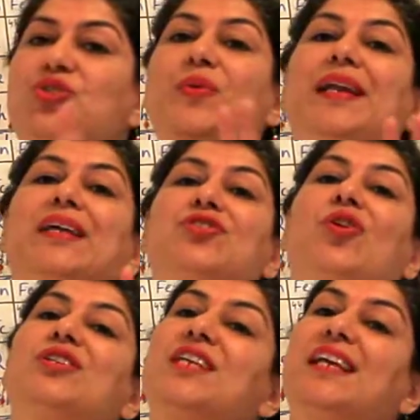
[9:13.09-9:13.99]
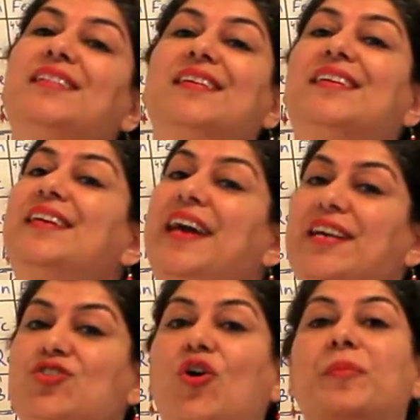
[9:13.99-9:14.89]
two electrons in the
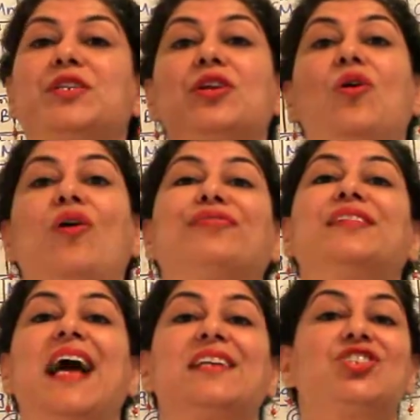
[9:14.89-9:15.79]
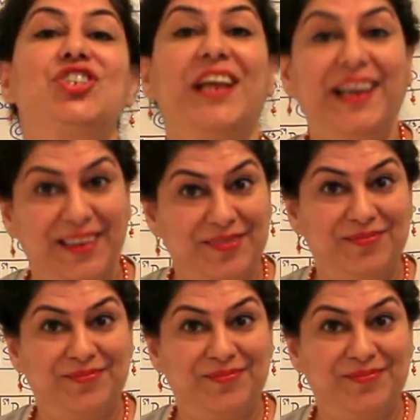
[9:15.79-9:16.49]
s orbital of that shell.